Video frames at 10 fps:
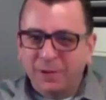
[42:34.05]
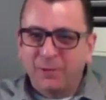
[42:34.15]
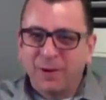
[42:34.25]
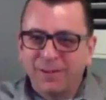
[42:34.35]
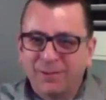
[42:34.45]
a
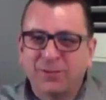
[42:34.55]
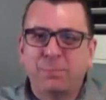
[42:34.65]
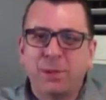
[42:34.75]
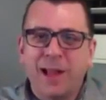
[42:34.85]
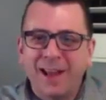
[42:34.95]
big
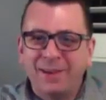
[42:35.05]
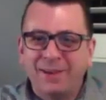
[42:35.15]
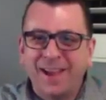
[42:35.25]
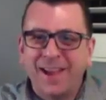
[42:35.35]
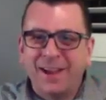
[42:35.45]

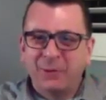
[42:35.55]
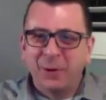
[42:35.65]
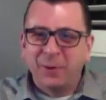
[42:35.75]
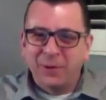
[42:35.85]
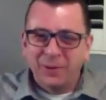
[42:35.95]
splatted
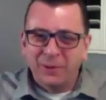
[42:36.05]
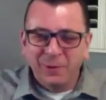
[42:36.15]
kangaroo